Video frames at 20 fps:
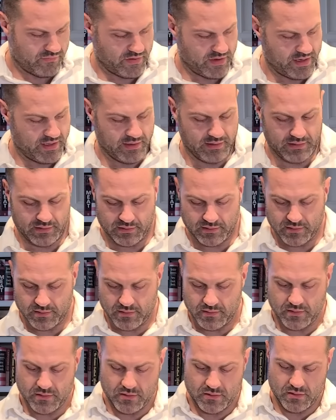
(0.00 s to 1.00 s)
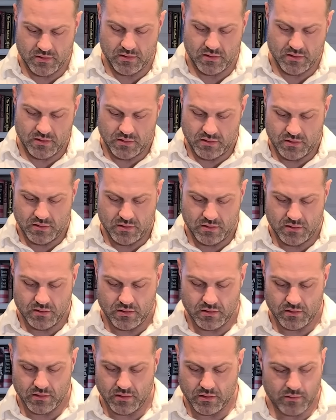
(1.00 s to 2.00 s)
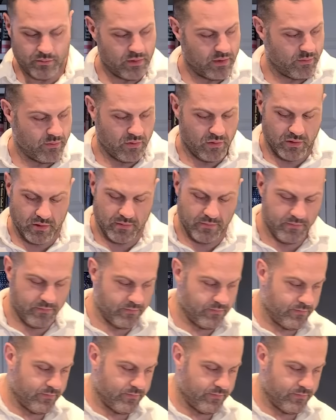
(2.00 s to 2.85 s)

rice, a little bit more.